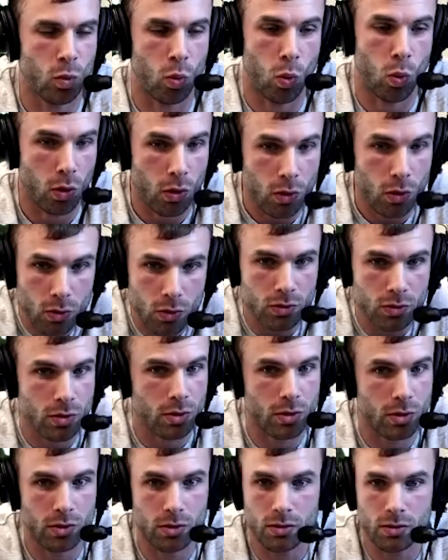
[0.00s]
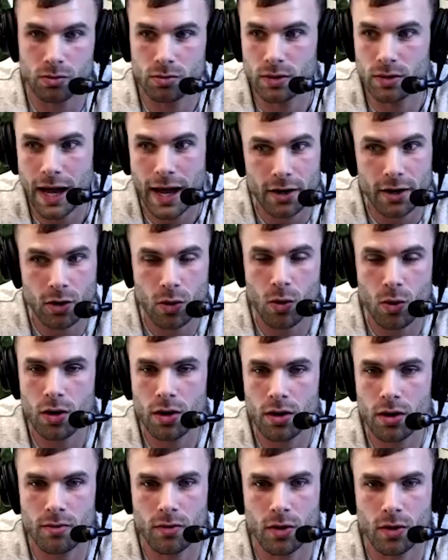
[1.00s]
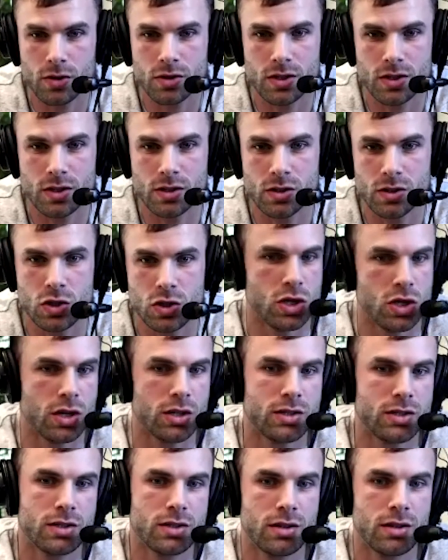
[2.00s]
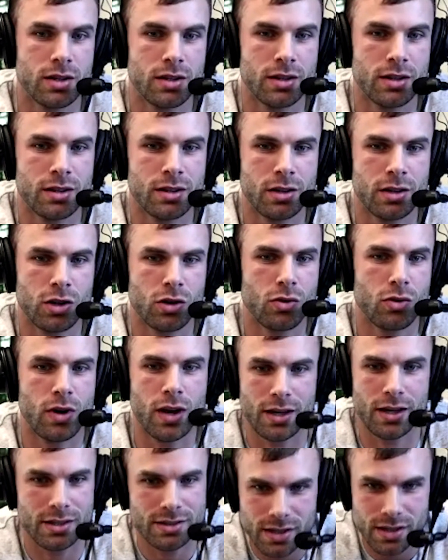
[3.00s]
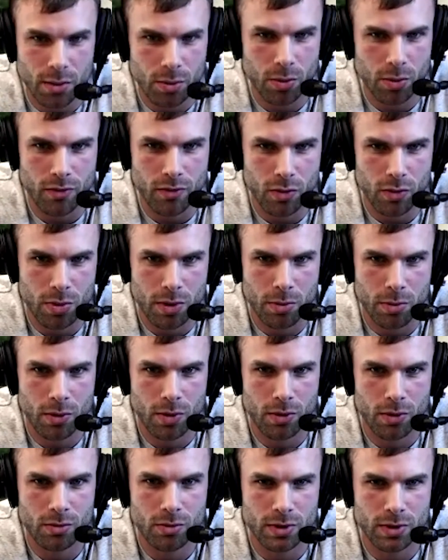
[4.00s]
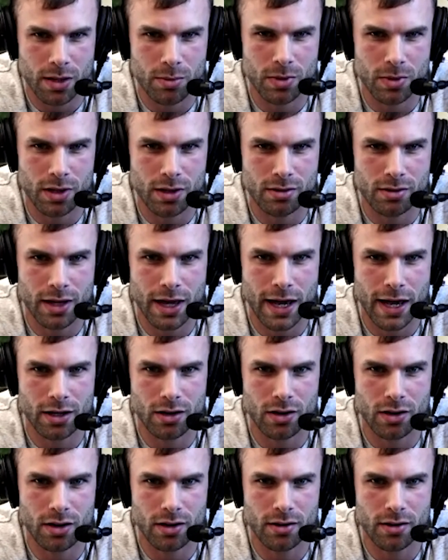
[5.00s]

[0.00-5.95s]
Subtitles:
world or category versus just creating a supplement for people. Would that be accurate?